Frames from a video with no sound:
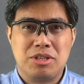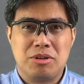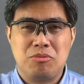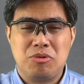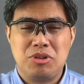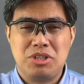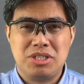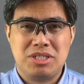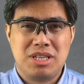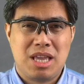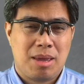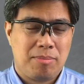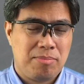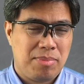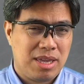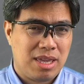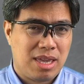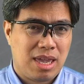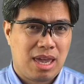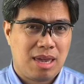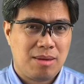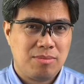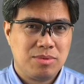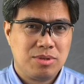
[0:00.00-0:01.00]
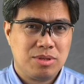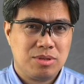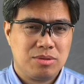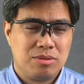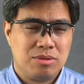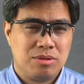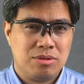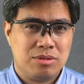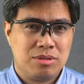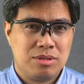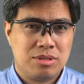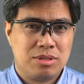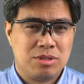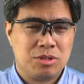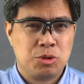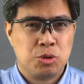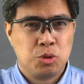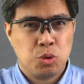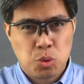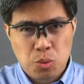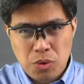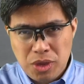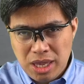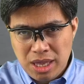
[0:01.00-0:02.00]
which is Epic Games, who is
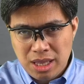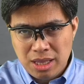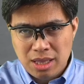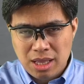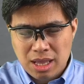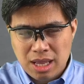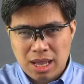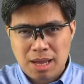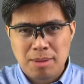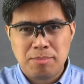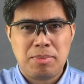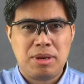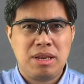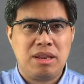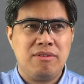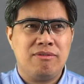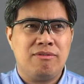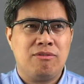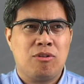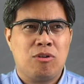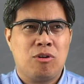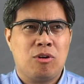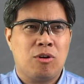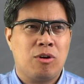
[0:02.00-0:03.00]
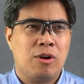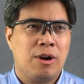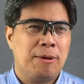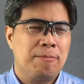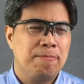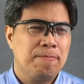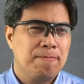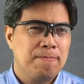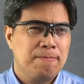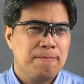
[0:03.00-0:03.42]
suing the company for